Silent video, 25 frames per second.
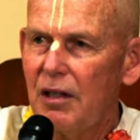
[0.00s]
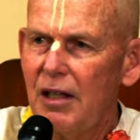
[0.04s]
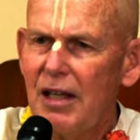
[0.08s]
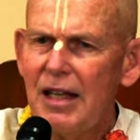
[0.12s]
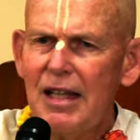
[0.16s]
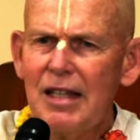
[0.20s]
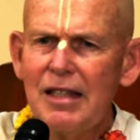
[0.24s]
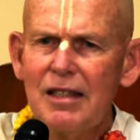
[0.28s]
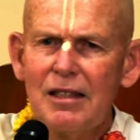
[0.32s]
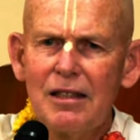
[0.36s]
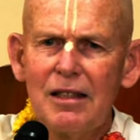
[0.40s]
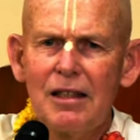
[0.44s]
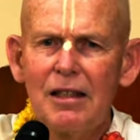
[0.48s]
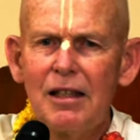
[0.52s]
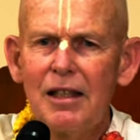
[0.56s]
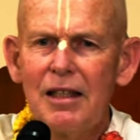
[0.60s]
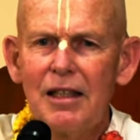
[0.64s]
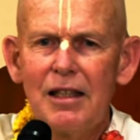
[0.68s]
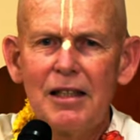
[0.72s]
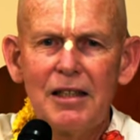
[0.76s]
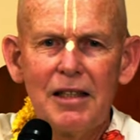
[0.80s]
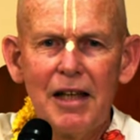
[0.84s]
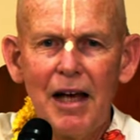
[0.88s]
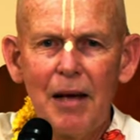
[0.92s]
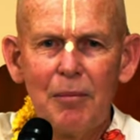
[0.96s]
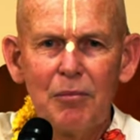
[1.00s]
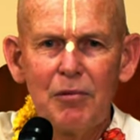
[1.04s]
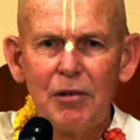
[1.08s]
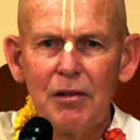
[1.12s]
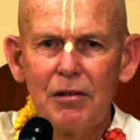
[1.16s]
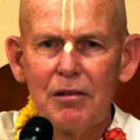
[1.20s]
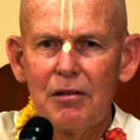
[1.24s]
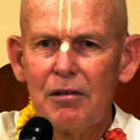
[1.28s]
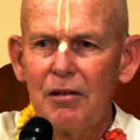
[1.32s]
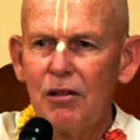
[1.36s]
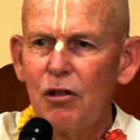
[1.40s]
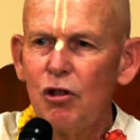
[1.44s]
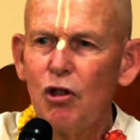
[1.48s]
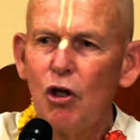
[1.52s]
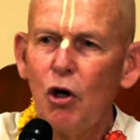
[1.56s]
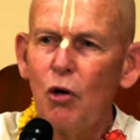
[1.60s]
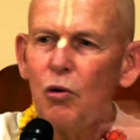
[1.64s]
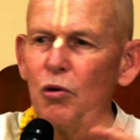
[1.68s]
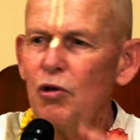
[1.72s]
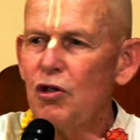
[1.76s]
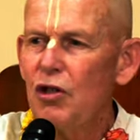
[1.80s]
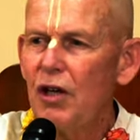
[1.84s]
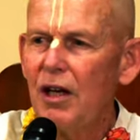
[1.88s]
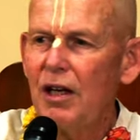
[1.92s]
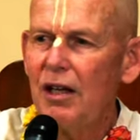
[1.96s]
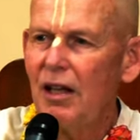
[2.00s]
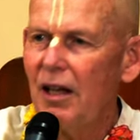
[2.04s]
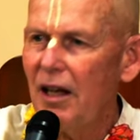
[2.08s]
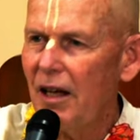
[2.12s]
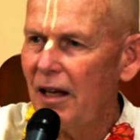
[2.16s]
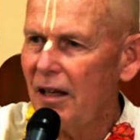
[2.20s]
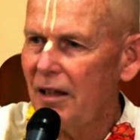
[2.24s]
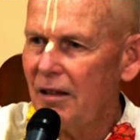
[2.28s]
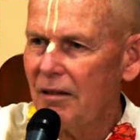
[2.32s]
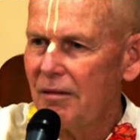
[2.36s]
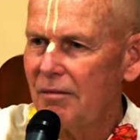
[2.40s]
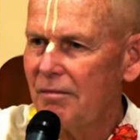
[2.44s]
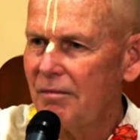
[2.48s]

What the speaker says: Instantly adapted, no jet lag.